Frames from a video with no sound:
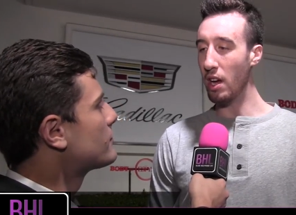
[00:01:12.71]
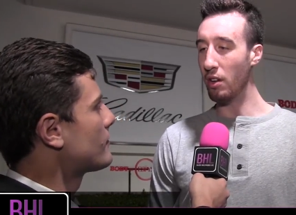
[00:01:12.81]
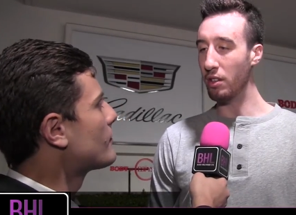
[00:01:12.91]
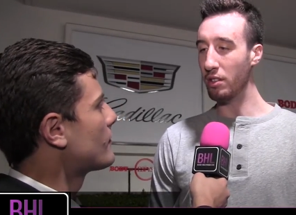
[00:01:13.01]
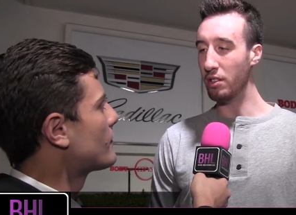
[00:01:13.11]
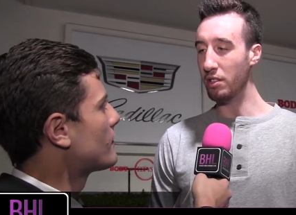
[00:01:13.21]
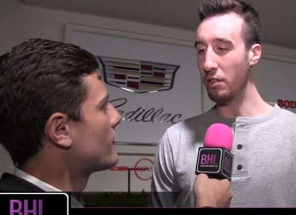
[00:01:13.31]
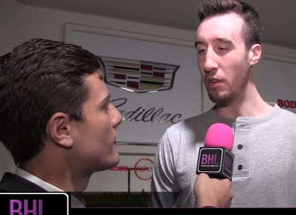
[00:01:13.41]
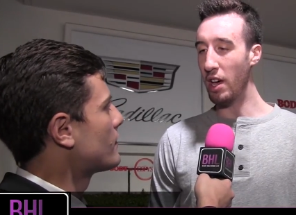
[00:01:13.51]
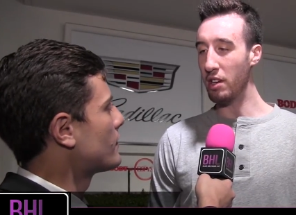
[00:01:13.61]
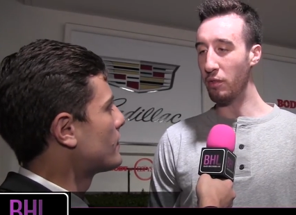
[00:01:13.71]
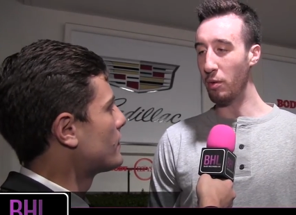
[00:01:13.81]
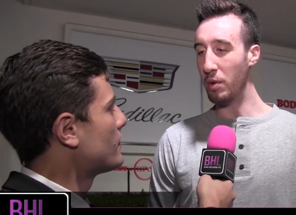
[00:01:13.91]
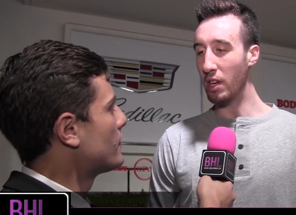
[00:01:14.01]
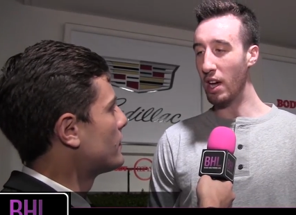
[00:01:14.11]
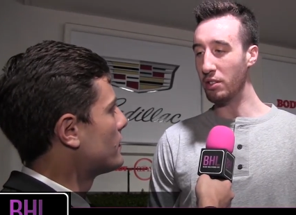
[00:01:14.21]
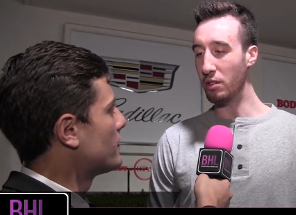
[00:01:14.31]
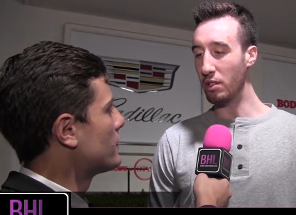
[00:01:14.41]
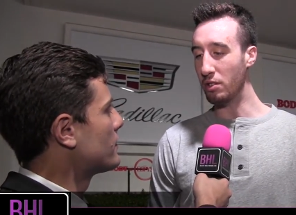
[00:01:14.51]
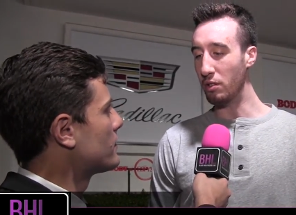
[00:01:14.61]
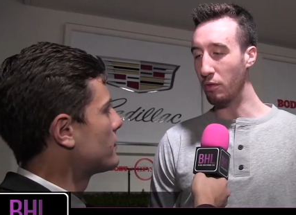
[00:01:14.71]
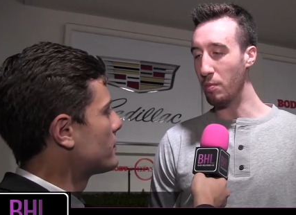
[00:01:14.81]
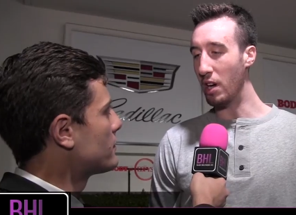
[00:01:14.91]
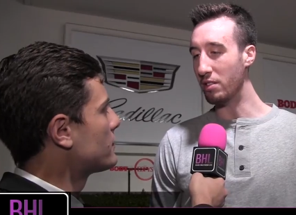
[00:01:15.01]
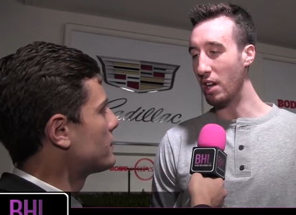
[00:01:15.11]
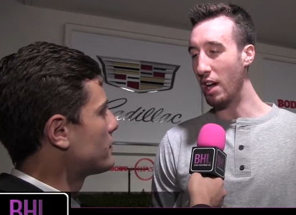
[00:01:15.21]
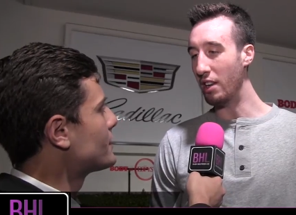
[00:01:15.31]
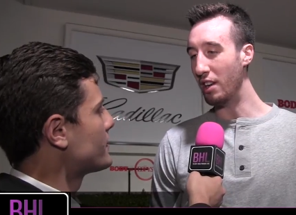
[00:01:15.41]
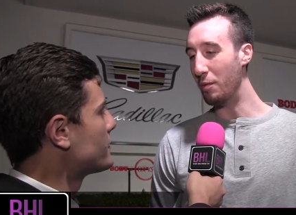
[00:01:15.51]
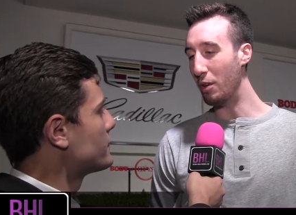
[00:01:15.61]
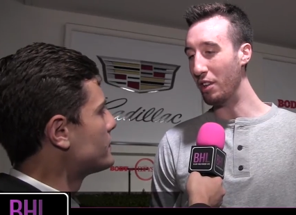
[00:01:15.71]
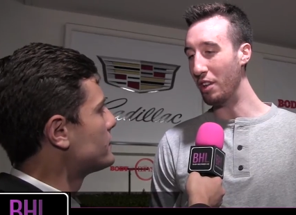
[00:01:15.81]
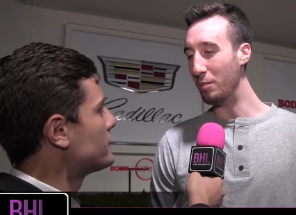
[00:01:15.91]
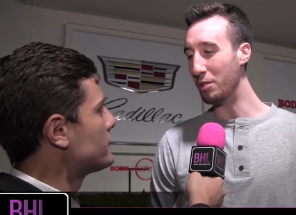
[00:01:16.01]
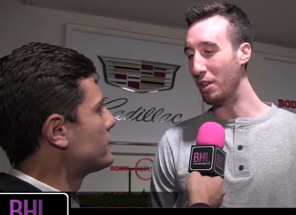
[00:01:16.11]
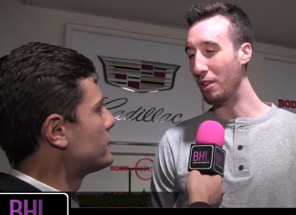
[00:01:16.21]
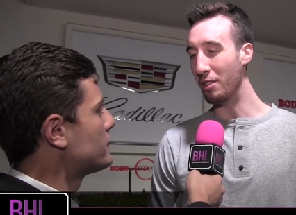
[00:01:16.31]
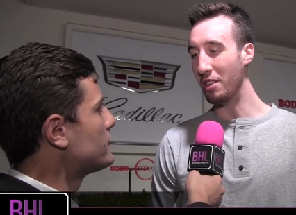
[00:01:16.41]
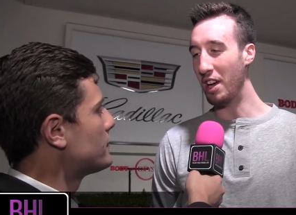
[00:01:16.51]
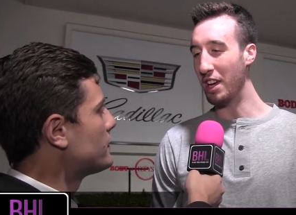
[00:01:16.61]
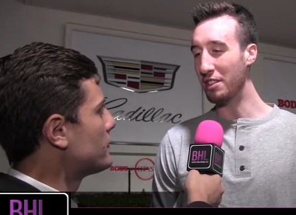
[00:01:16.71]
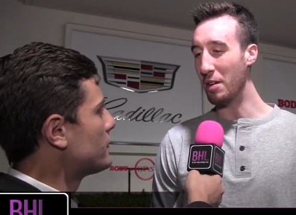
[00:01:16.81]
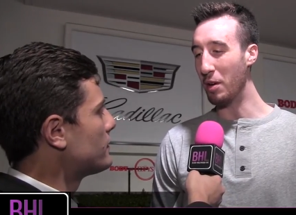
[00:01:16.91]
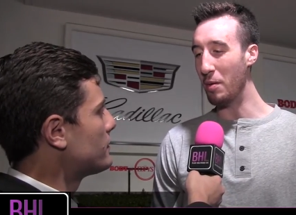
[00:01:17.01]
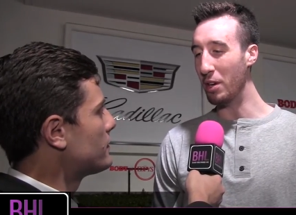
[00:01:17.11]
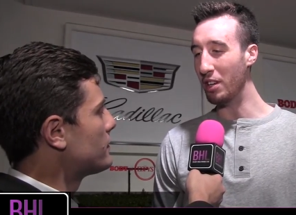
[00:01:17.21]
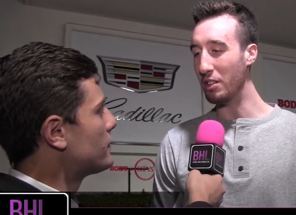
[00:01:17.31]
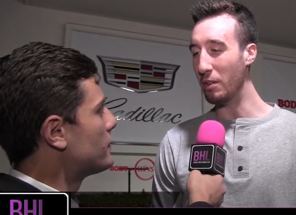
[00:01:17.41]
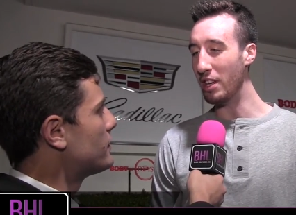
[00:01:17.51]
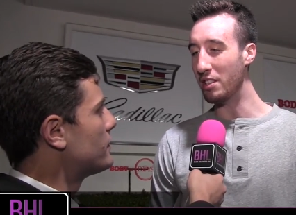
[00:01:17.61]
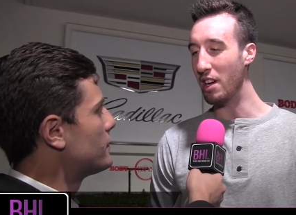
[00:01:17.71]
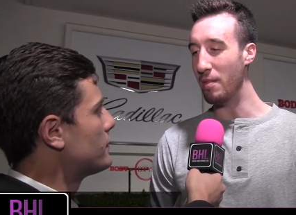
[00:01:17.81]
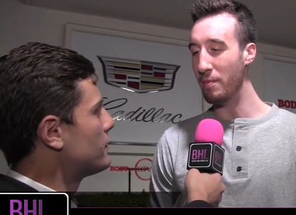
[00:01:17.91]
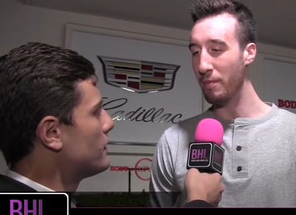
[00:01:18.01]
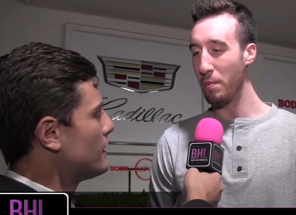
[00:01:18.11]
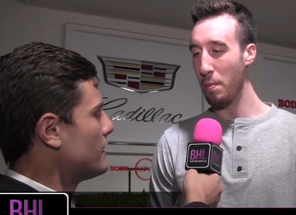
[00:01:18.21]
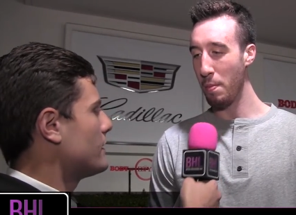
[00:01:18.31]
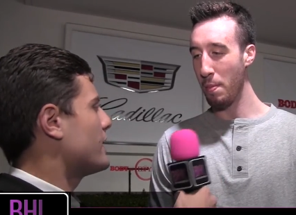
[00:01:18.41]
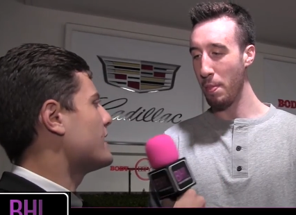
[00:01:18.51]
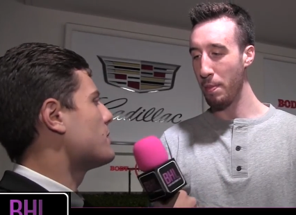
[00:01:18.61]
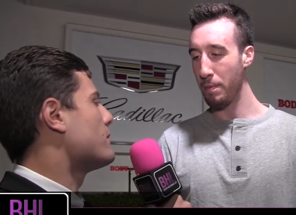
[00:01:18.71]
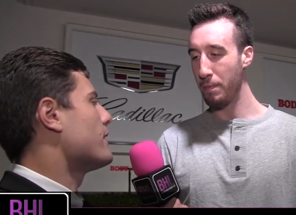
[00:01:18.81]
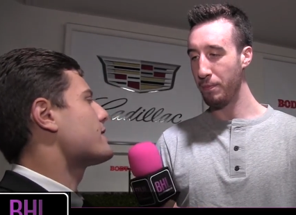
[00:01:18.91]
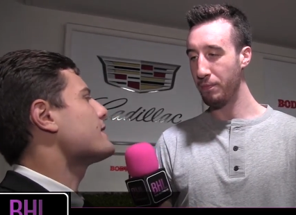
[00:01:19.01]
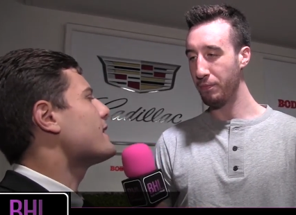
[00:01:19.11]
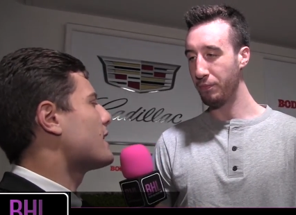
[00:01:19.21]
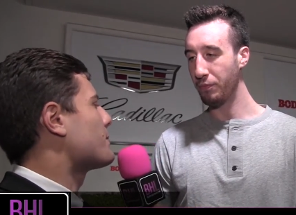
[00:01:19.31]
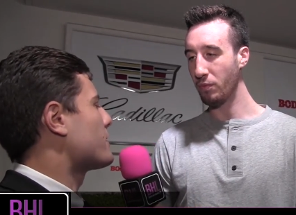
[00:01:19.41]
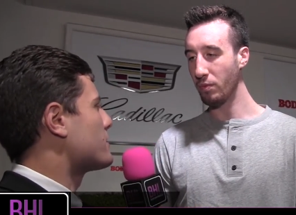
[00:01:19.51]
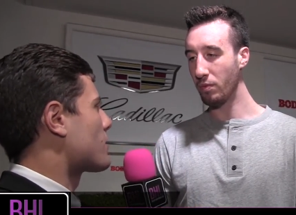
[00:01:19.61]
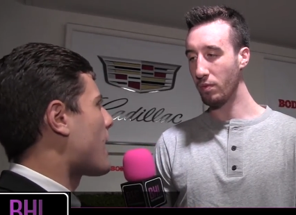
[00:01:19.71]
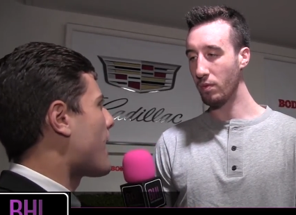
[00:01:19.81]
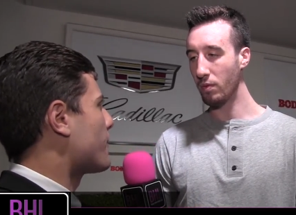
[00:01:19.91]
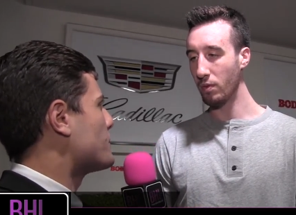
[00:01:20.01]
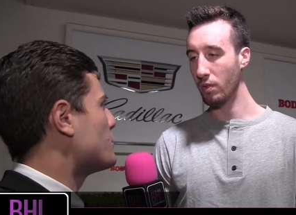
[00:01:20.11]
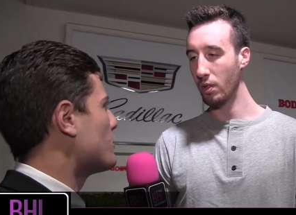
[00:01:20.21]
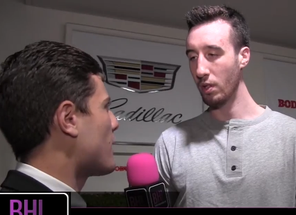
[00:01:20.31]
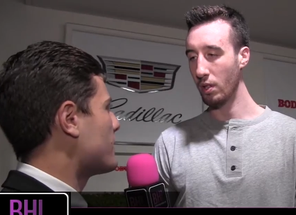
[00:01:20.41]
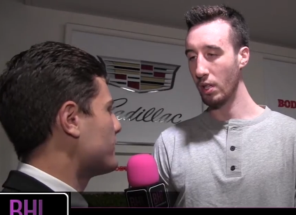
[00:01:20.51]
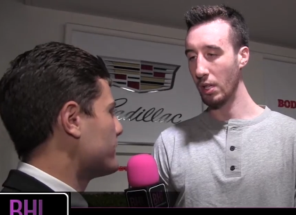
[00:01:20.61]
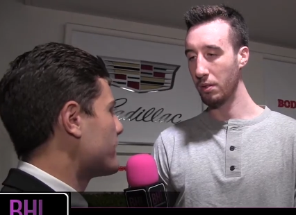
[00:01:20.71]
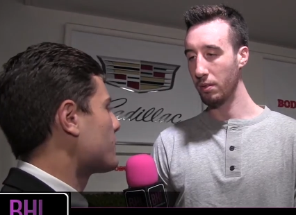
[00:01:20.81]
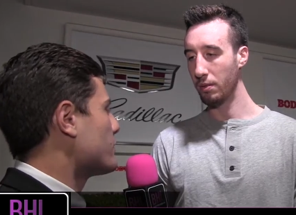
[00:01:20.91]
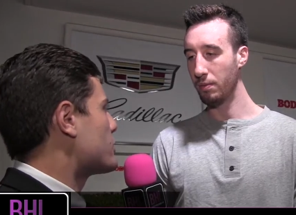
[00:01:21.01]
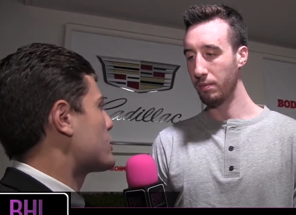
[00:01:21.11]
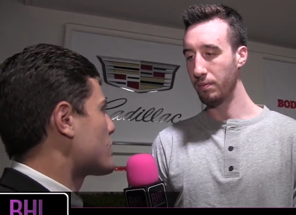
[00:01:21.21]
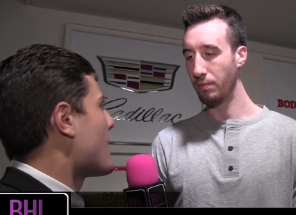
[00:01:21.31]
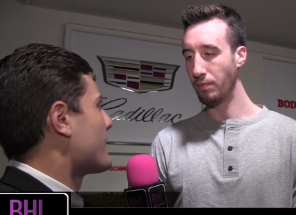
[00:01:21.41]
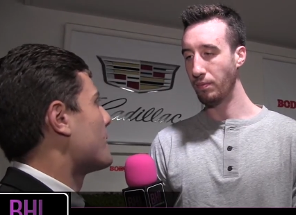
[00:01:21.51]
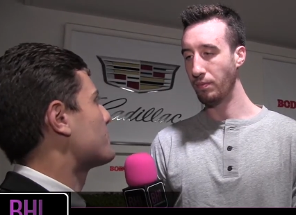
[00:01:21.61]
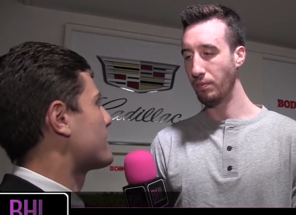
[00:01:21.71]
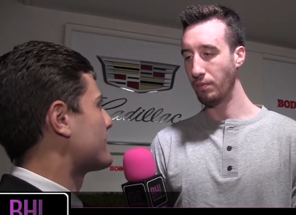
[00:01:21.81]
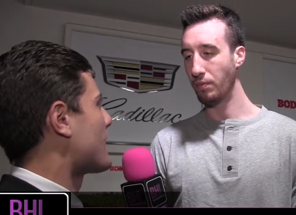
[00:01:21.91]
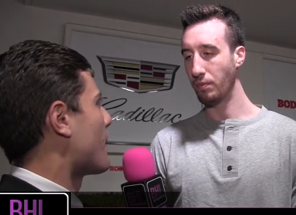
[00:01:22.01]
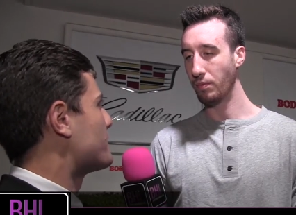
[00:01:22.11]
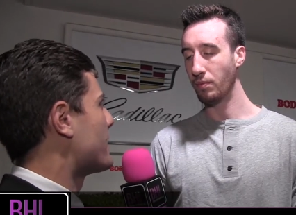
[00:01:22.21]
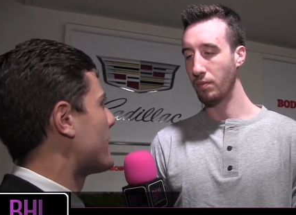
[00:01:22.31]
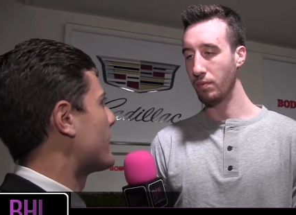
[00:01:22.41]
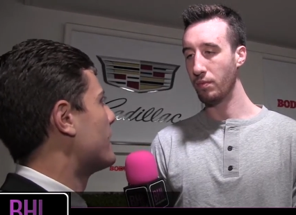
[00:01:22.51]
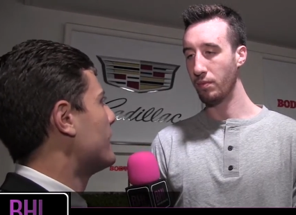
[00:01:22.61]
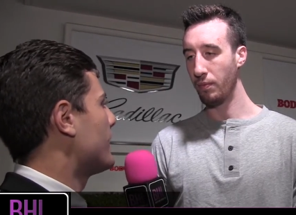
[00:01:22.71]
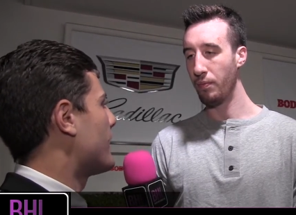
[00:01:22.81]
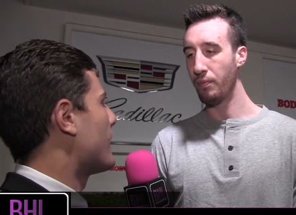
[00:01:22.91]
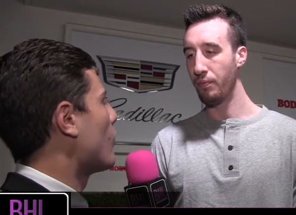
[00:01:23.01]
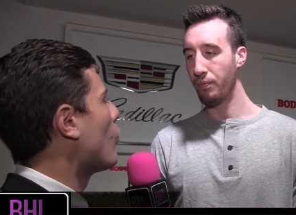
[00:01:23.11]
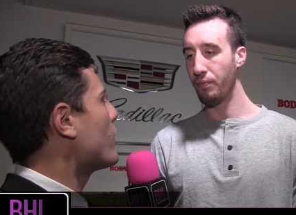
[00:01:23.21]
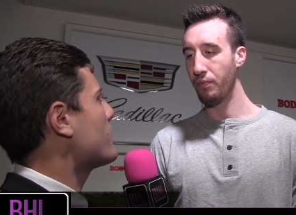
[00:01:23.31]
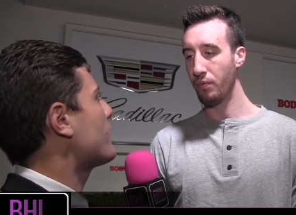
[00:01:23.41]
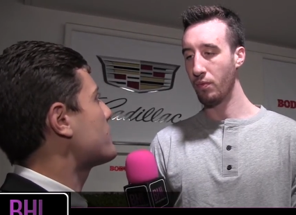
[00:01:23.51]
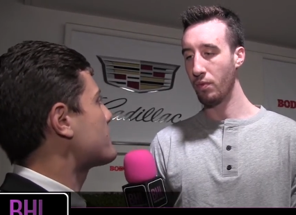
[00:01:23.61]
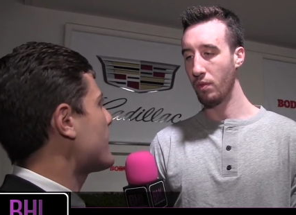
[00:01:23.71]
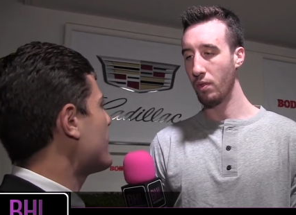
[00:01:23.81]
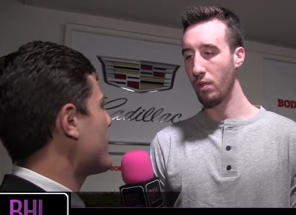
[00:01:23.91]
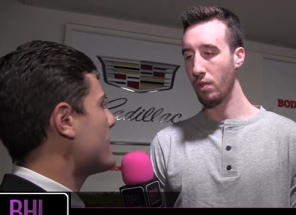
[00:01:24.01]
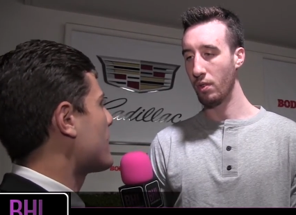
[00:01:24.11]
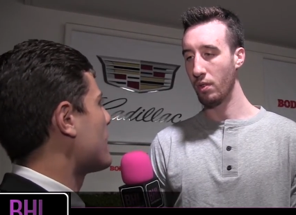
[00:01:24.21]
Speaker 1: now, there's a value for big guys who can shoot from outside, and I'm one of them, so I guess I'm coming in at the right time.
Speaker 2: In the months leading up to the draft, you literally shot up to the top 10. What do you have to say to any